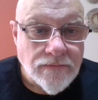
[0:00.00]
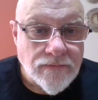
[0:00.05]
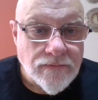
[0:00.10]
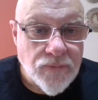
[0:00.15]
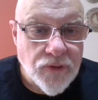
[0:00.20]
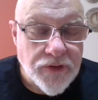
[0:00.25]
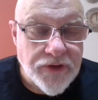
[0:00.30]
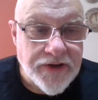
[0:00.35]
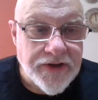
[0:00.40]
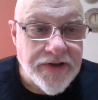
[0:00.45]

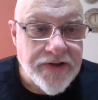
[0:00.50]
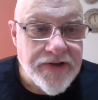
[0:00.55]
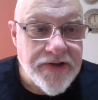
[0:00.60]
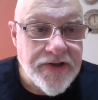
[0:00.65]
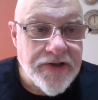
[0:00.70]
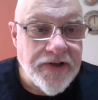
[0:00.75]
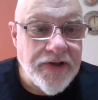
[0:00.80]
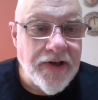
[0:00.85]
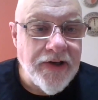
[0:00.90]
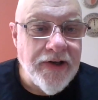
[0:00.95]
with
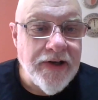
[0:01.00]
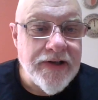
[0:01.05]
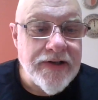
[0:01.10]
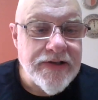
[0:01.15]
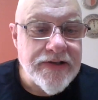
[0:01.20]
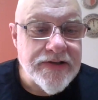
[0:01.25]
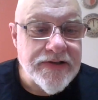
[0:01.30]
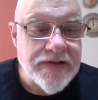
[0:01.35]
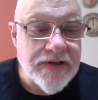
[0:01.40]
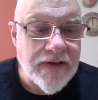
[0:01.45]

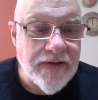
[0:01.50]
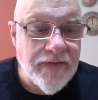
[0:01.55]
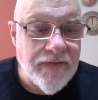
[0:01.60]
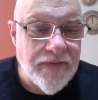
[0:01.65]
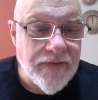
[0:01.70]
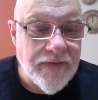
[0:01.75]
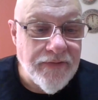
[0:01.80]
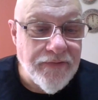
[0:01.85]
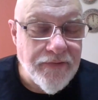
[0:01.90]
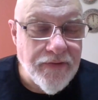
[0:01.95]
tons of
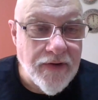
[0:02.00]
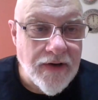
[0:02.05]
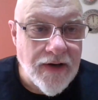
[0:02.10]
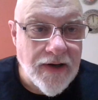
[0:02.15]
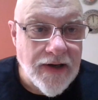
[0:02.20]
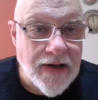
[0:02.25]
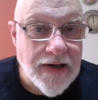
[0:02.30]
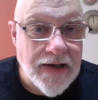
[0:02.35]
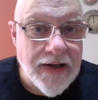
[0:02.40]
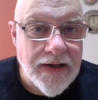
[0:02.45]

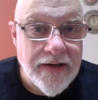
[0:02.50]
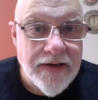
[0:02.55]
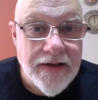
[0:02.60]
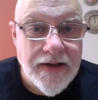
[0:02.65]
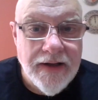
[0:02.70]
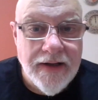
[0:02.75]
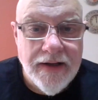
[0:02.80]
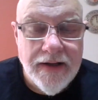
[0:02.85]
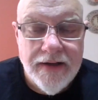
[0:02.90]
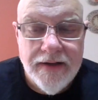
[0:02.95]
fraud
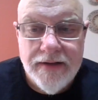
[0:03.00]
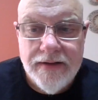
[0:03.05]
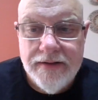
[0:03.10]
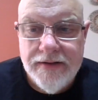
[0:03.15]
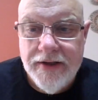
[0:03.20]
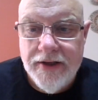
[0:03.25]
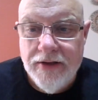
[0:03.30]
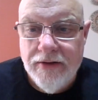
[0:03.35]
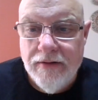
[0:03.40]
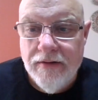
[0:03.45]
and,
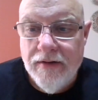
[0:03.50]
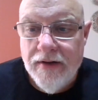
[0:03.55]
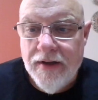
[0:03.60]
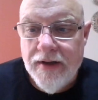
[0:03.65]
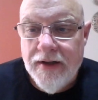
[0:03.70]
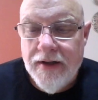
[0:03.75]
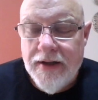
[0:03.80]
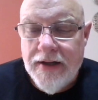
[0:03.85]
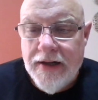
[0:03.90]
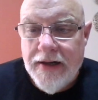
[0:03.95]
you know,
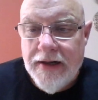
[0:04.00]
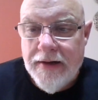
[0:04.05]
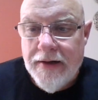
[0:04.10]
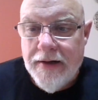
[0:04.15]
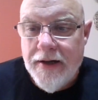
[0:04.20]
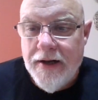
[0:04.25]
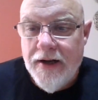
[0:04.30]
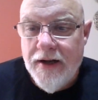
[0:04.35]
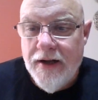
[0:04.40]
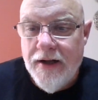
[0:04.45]

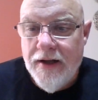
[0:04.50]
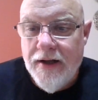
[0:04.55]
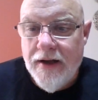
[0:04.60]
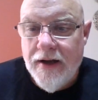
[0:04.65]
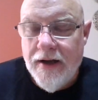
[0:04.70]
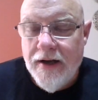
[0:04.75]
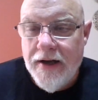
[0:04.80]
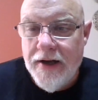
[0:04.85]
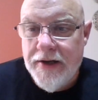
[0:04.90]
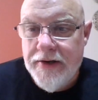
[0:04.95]

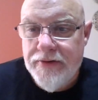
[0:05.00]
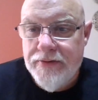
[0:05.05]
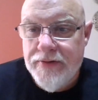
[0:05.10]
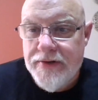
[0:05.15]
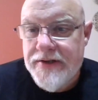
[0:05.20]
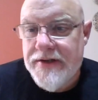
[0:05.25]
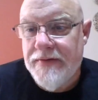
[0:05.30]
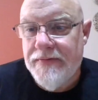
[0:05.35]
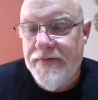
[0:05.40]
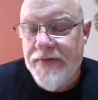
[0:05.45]

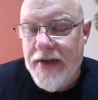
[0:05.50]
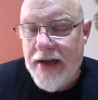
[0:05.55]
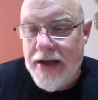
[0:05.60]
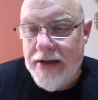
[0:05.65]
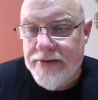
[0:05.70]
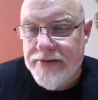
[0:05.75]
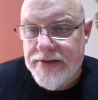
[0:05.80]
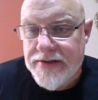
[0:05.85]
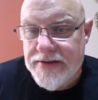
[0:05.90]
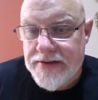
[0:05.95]
hundreds of
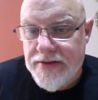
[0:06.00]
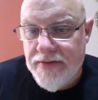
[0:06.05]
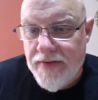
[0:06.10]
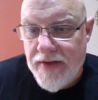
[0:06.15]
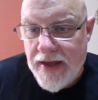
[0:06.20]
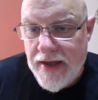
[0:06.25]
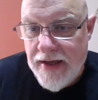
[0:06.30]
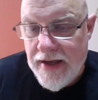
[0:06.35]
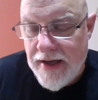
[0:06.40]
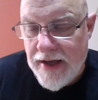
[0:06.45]
thousands of
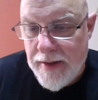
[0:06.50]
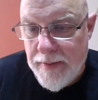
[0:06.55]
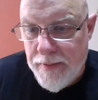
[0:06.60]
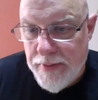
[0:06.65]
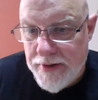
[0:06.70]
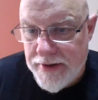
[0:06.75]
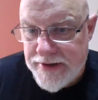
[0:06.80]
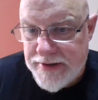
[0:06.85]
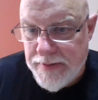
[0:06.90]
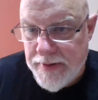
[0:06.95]
AI
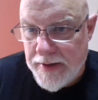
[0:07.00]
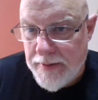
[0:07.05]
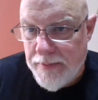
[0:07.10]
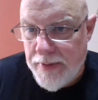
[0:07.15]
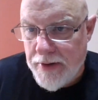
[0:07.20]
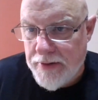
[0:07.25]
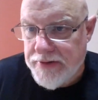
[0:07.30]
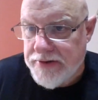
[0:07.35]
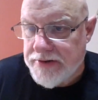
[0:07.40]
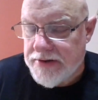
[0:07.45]
books being
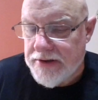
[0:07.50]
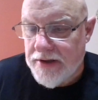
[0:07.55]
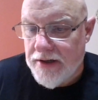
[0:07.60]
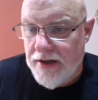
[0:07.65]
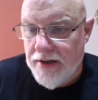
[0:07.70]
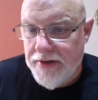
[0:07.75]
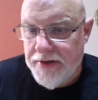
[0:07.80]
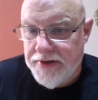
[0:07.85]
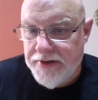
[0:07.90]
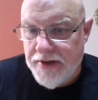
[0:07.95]
posted
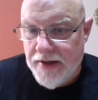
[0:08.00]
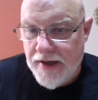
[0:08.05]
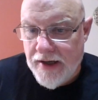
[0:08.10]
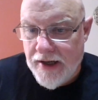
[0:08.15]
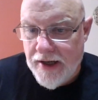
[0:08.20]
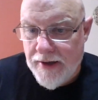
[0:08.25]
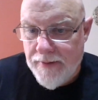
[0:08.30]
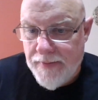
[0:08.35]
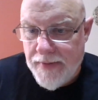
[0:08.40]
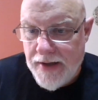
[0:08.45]
all the
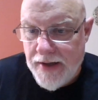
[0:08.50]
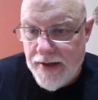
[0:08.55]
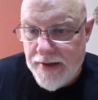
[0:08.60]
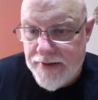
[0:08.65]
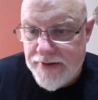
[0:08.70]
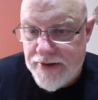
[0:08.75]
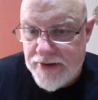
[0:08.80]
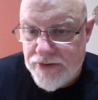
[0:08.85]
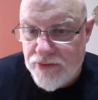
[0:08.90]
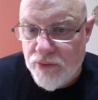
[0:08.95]
time and
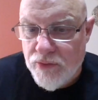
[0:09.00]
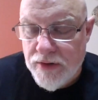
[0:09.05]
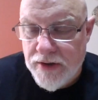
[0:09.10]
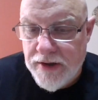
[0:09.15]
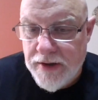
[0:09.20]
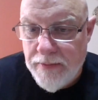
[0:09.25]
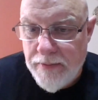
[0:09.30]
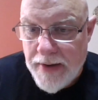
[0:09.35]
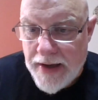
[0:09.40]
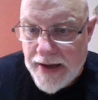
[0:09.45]
just
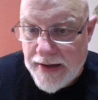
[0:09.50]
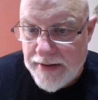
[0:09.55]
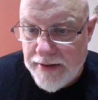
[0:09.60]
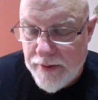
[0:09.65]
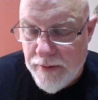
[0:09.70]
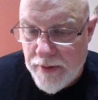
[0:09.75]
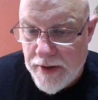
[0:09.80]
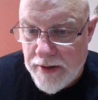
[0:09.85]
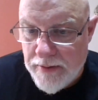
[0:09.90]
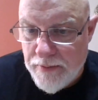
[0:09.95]
really badly
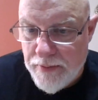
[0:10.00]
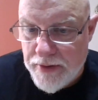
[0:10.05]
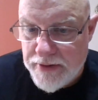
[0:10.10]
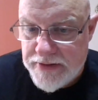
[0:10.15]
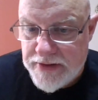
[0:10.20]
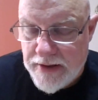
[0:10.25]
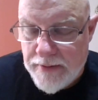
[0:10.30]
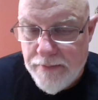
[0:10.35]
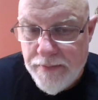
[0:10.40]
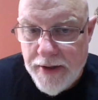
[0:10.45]
written books
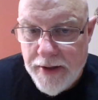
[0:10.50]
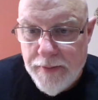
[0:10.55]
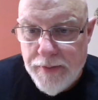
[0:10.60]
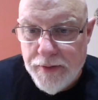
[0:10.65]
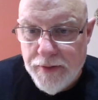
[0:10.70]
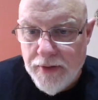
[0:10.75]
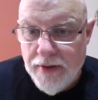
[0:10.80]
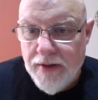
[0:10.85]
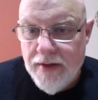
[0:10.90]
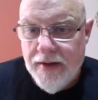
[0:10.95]
and
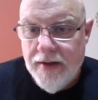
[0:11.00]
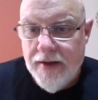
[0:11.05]
people